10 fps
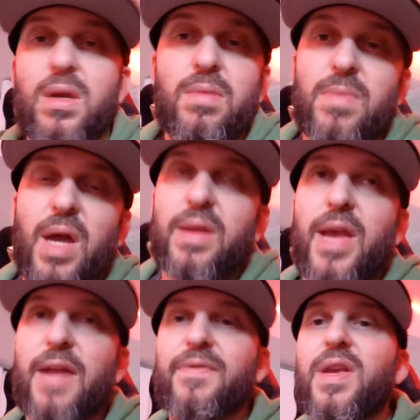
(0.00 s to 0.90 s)
Not
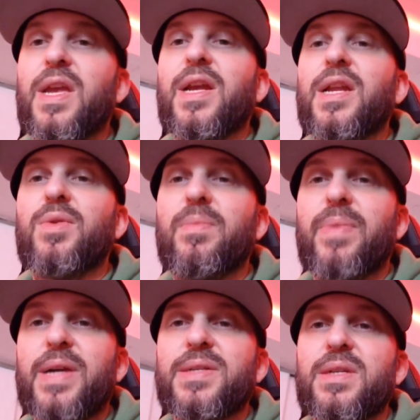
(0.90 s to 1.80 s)
advocating anyone
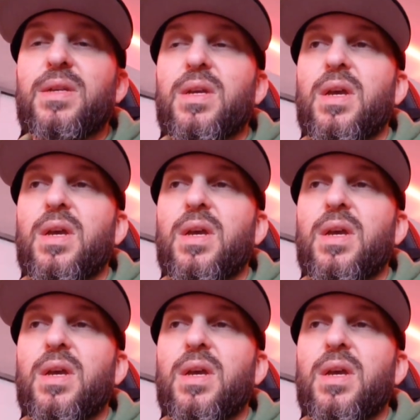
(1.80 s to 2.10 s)
buys it.